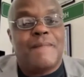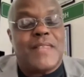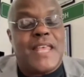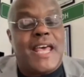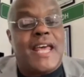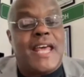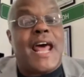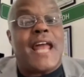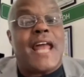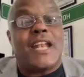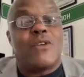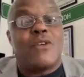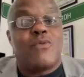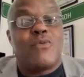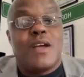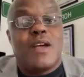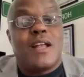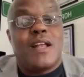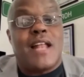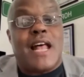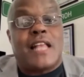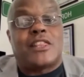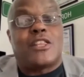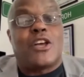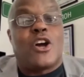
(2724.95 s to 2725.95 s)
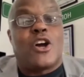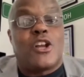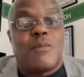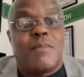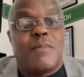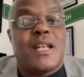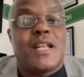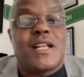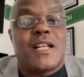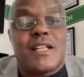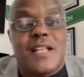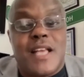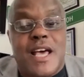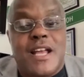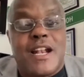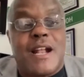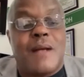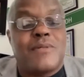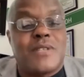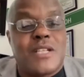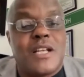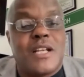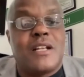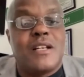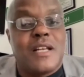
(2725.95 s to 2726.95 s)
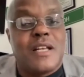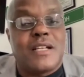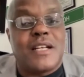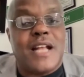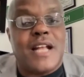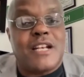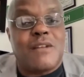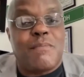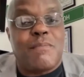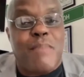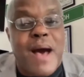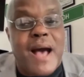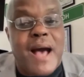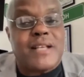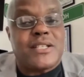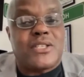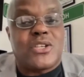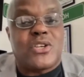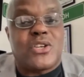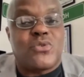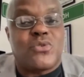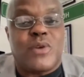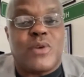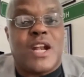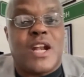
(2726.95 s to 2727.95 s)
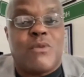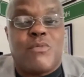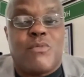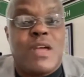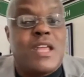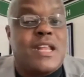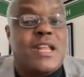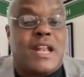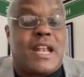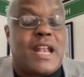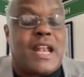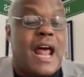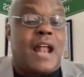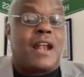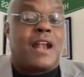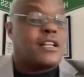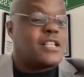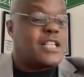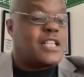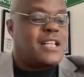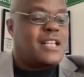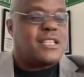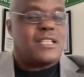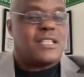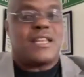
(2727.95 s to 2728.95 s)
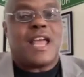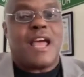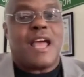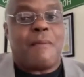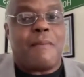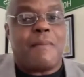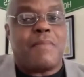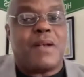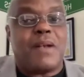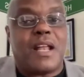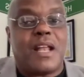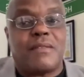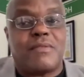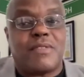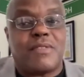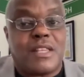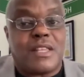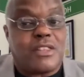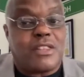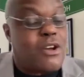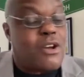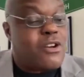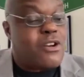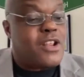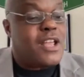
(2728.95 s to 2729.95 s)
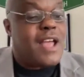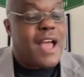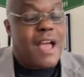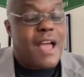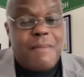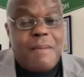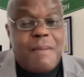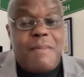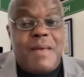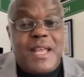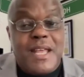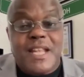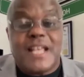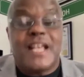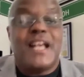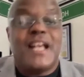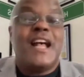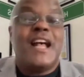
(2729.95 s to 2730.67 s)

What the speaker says: And I didn't realize 30 minutes later, I'm still looking at the boxes of shredded wheat. I said, damn, look, 30 minutes.